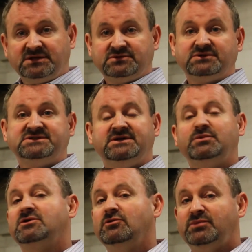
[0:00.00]
So a
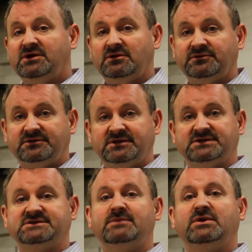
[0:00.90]
typical build
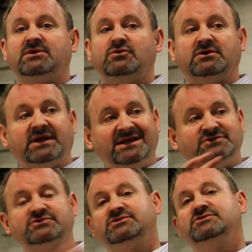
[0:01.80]
is somebody would
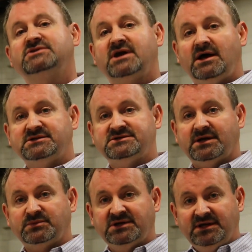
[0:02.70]
introduce a
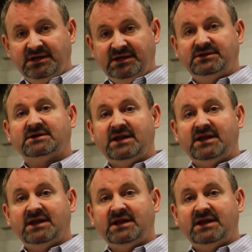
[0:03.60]
concept in the